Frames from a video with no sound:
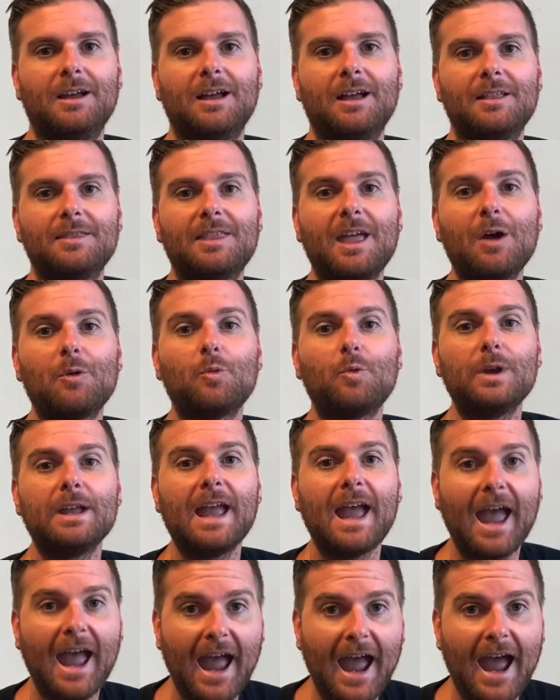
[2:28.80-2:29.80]
that we
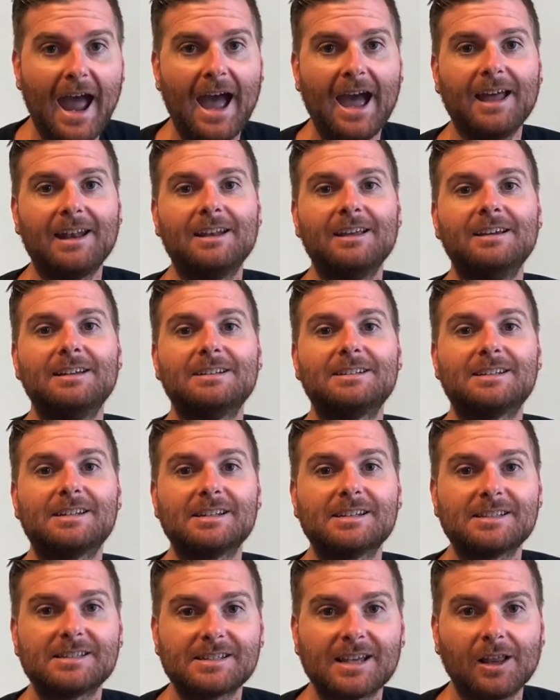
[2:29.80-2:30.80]
had to
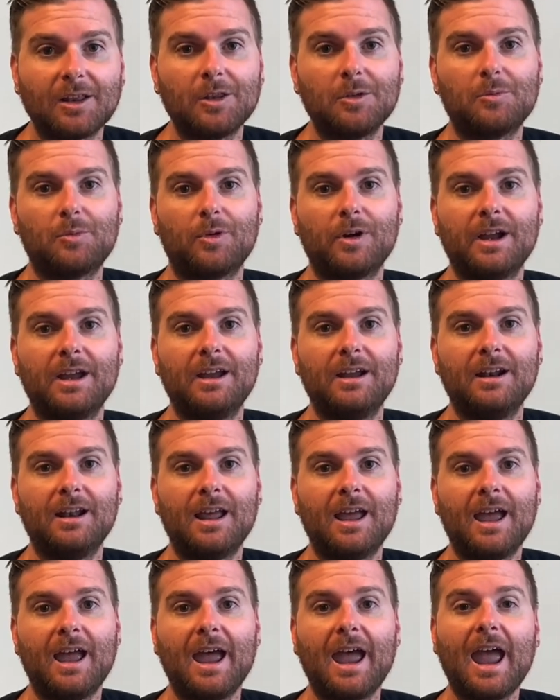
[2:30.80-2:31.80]
celebrate
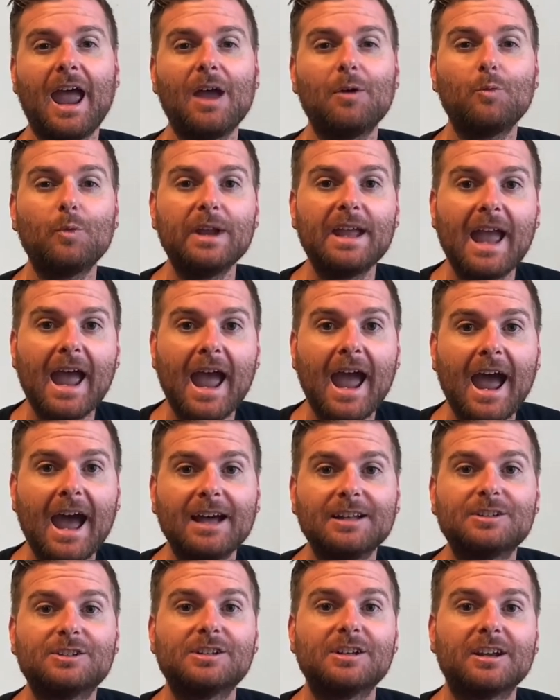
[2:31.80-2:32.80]
and we
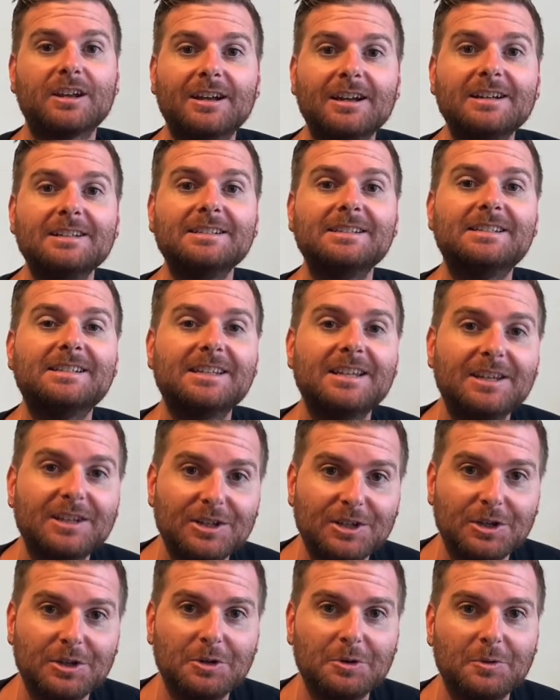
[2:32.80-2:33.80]
had to
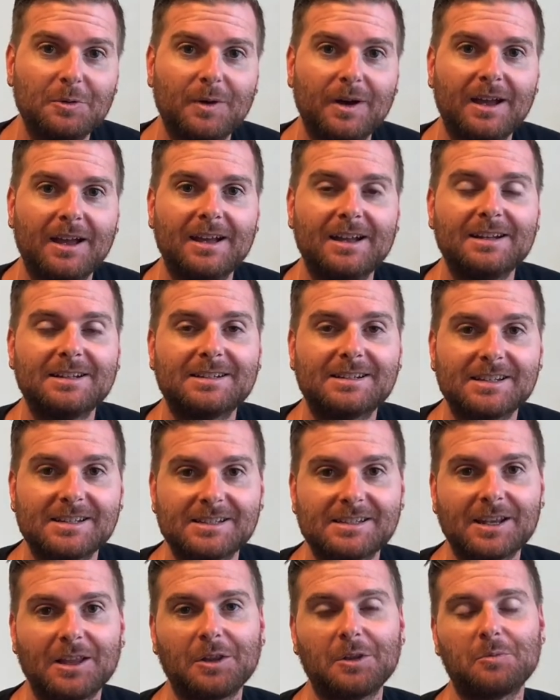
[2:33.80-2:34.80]
continue to
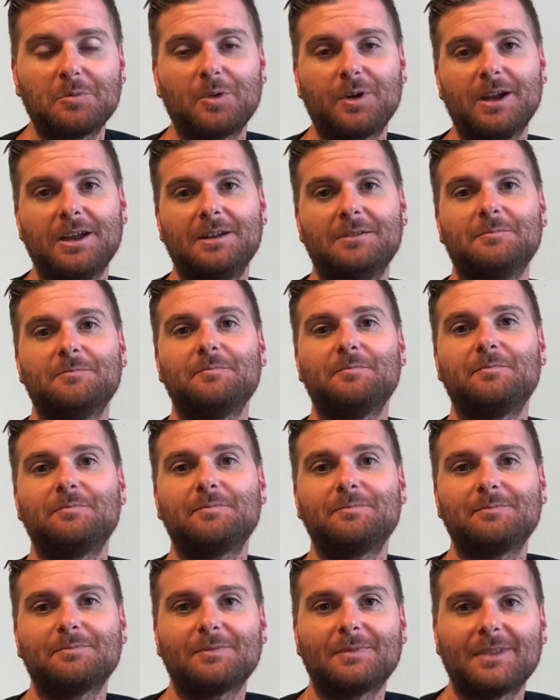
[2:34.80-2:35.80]
celebrate.
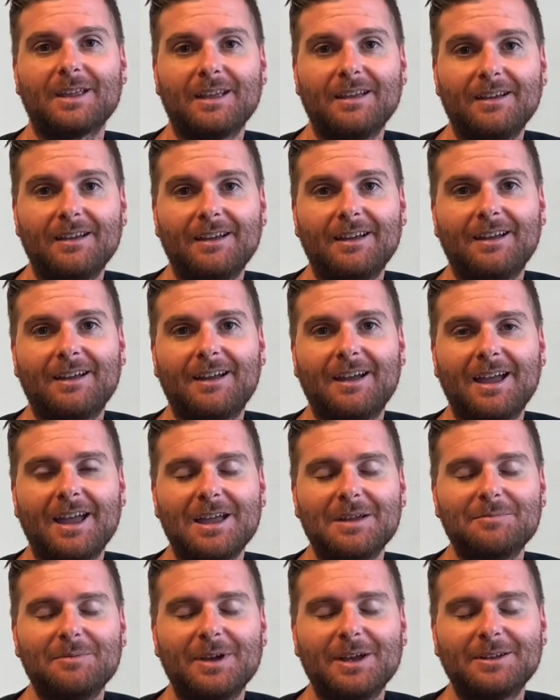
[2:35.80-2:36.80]

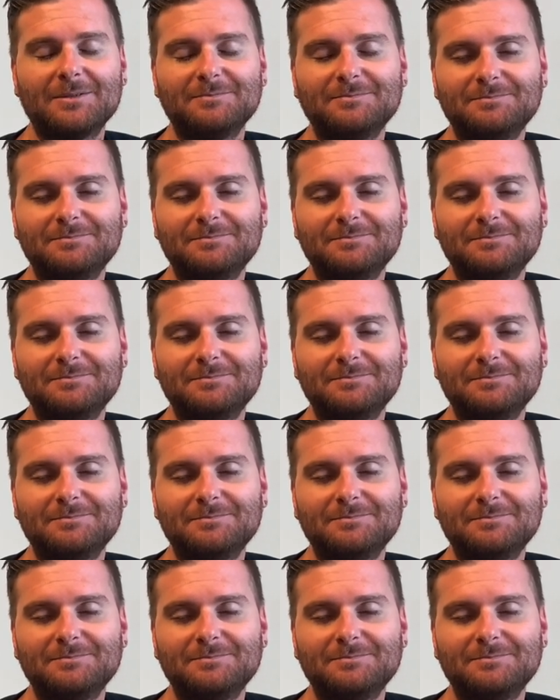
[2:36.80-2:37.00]
Amen.